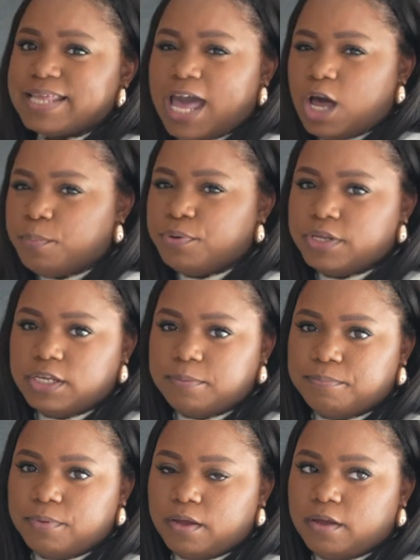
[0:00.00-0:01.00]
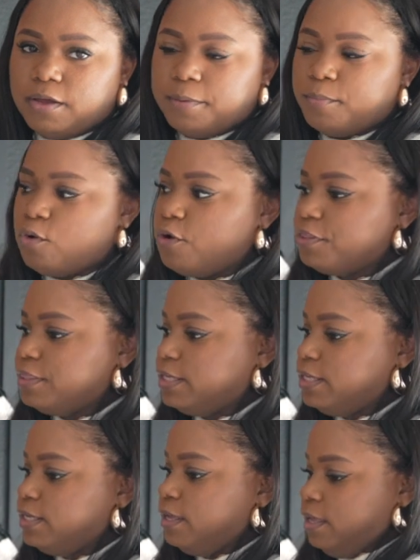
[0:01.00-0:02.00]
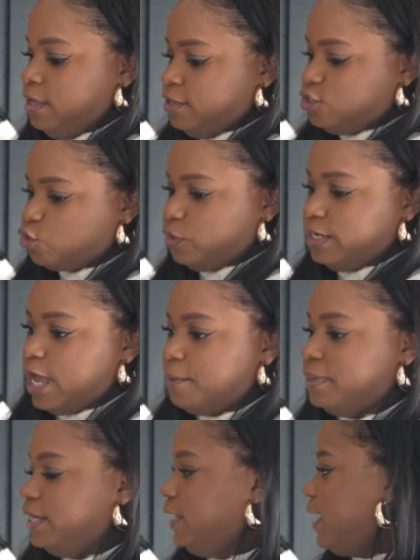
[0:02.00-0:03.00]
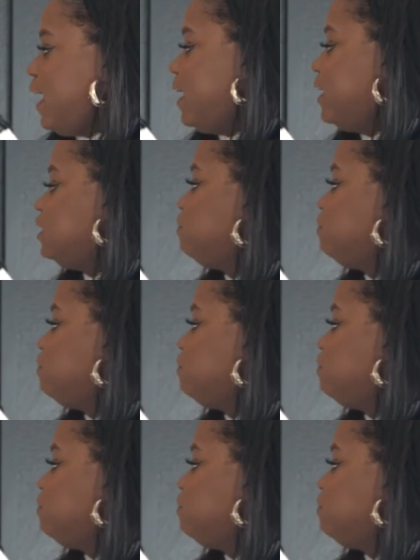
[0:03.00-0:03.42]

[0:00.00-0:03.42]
I'll put it on the screen how many he has,